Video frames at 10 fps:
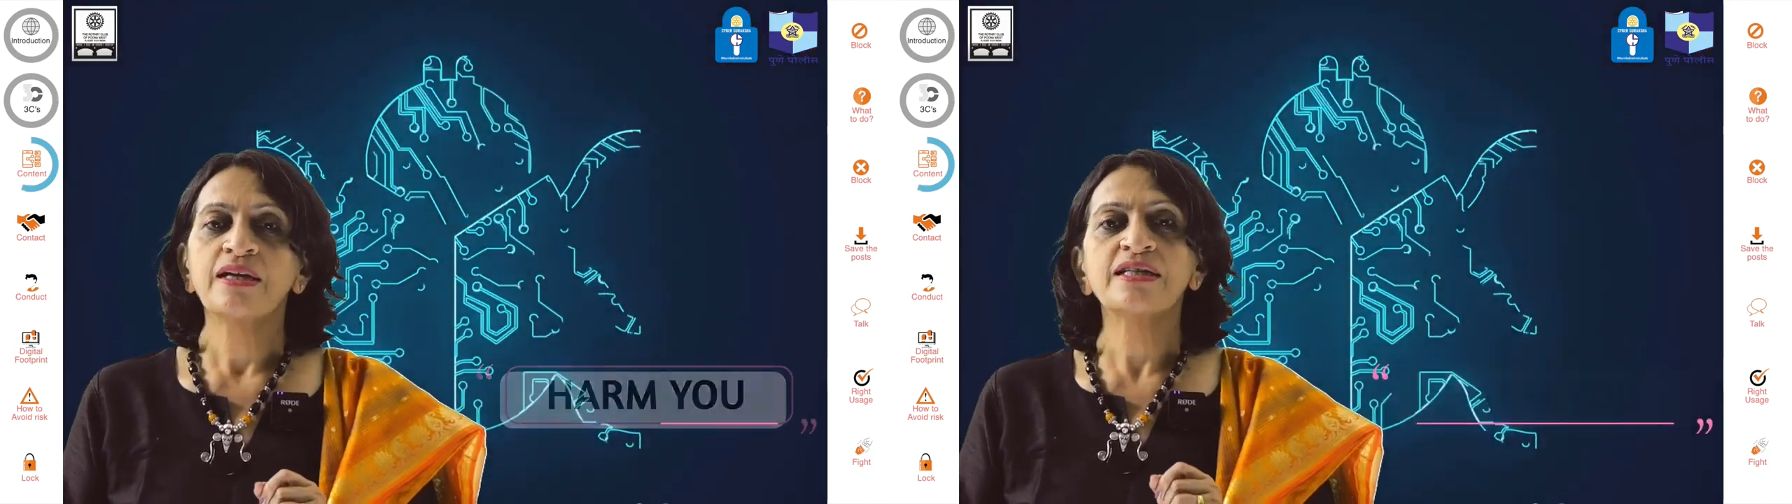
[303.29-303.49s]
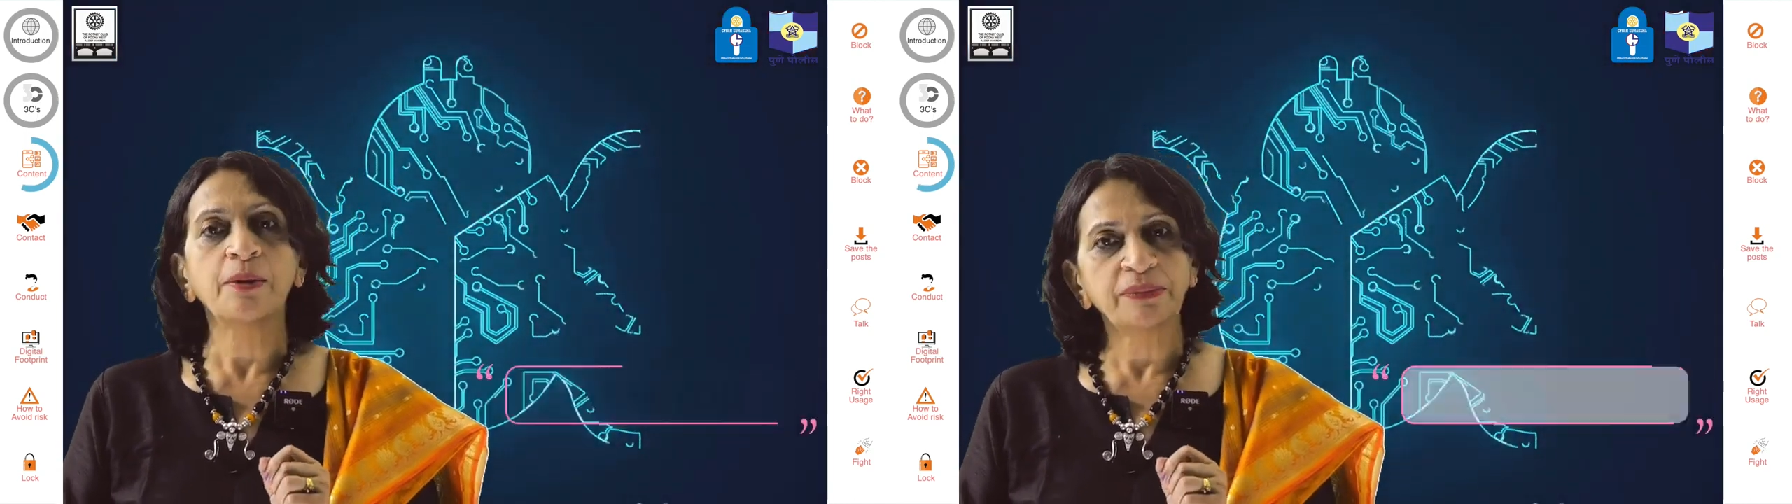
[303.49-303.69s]

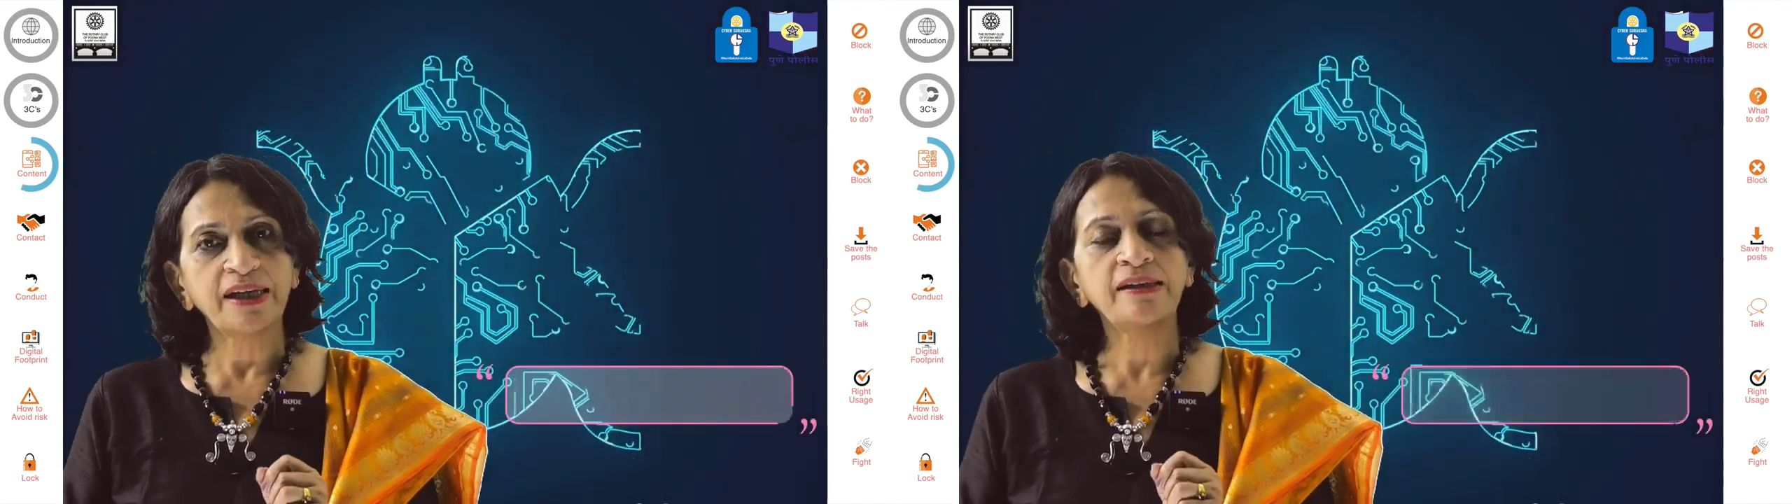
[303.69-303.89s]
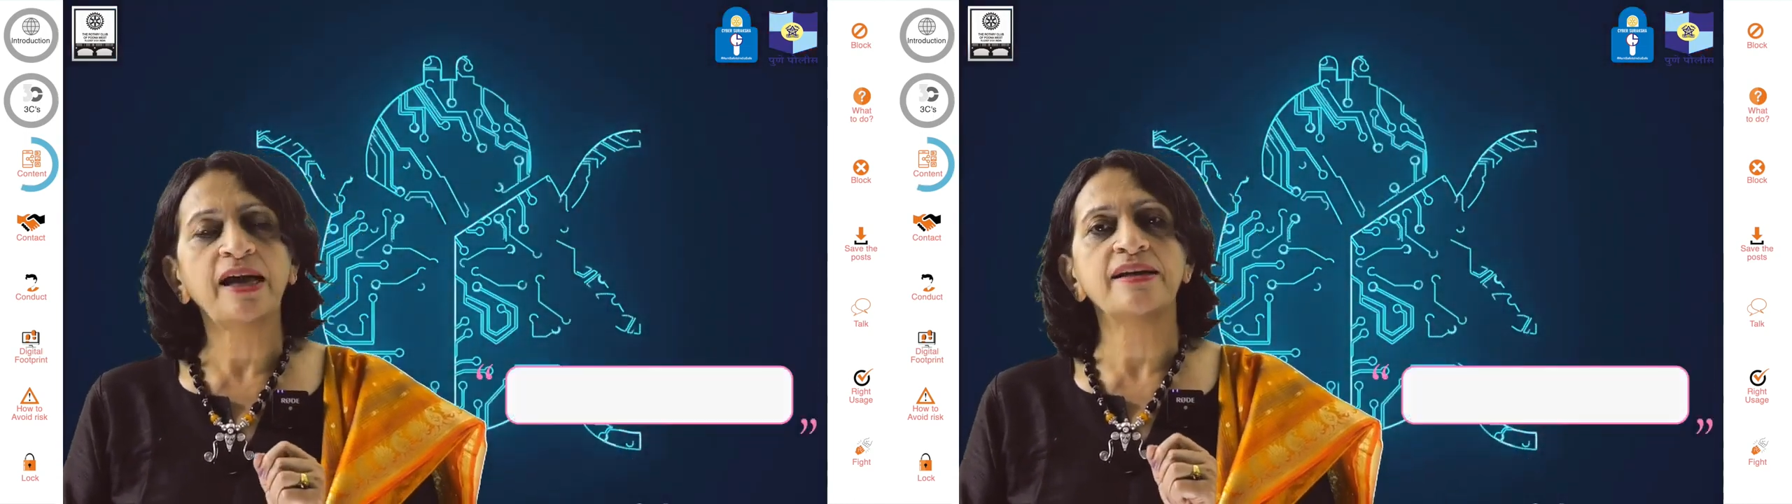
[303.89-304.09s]

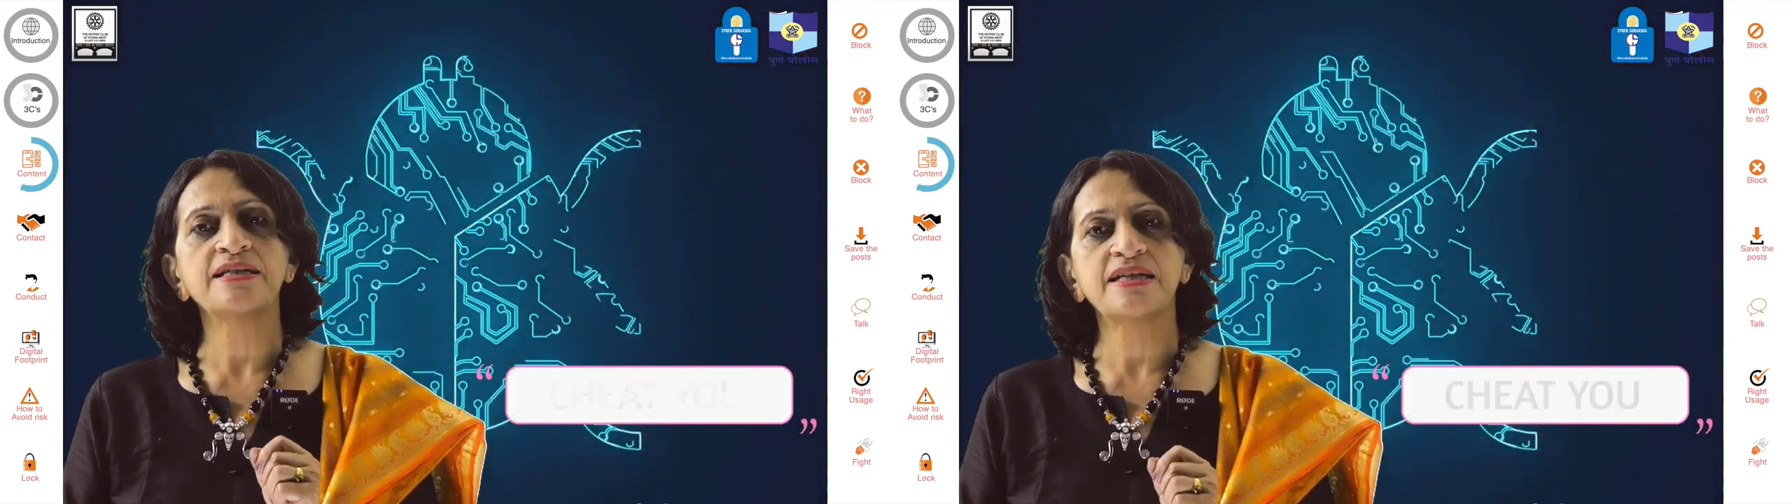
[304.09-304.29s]
something that is